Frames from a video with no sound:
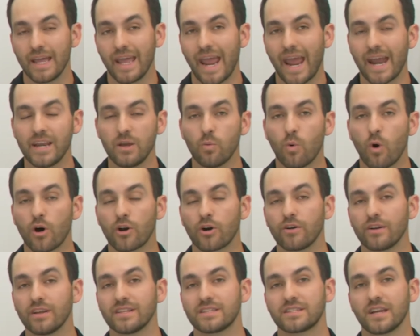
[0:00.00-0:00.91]
Any
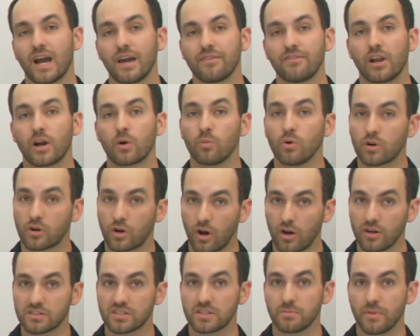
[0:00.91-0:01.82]
water inside there will
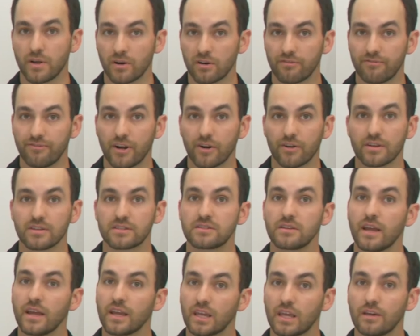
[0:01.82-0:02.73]
cause some
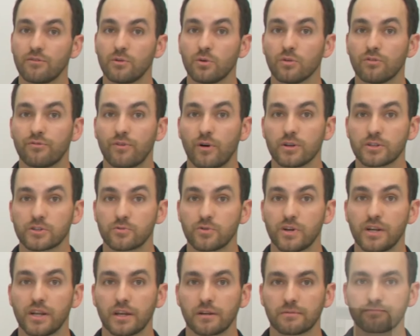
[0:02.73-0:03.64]
interference and give you a false
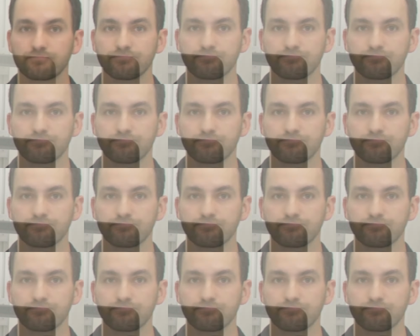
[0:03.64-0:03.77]
reading.